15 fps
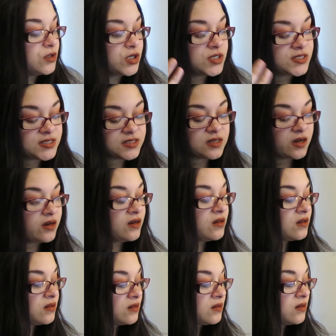Her studded,
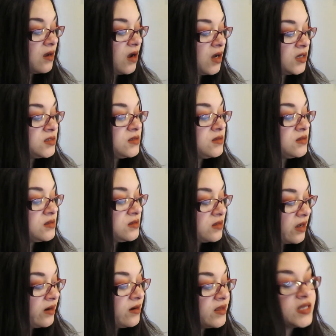uh,
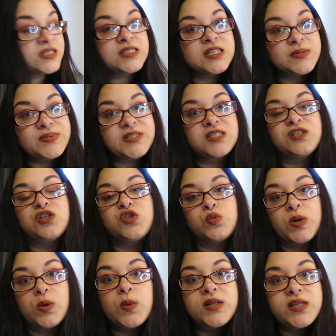studded kiss lipsticks are
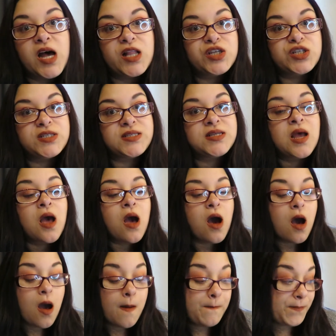$21
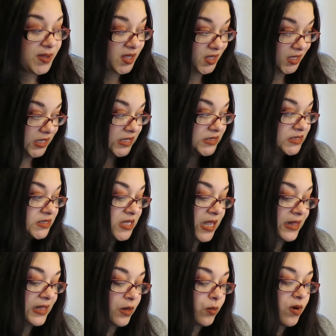a piece
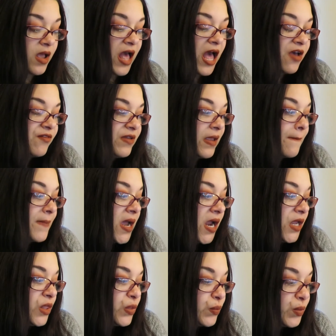and they were having
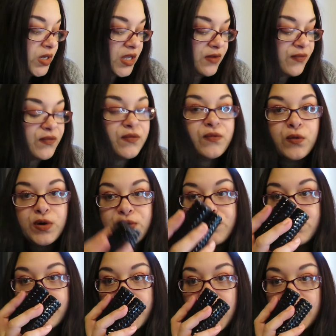buy three for
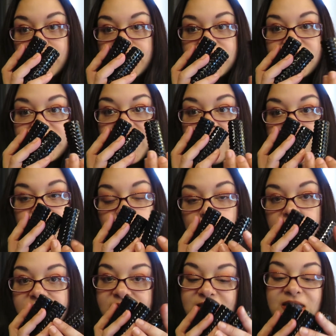$44 and of
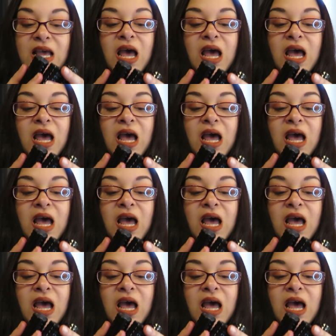course